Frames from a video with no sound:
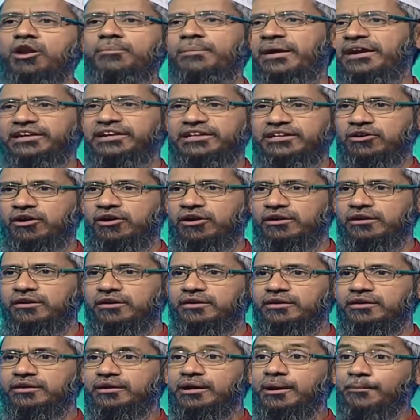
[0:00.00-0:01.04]
Almighty God.
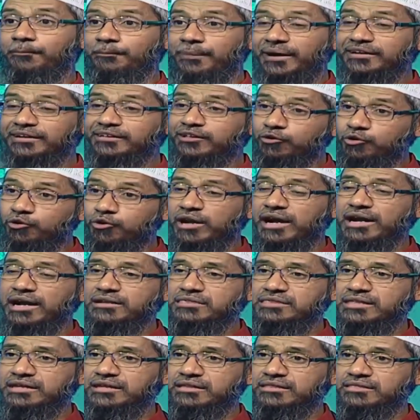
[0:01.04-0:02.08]
But the
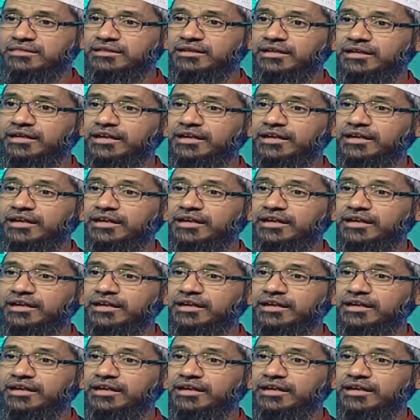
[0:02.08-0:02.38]
Quran says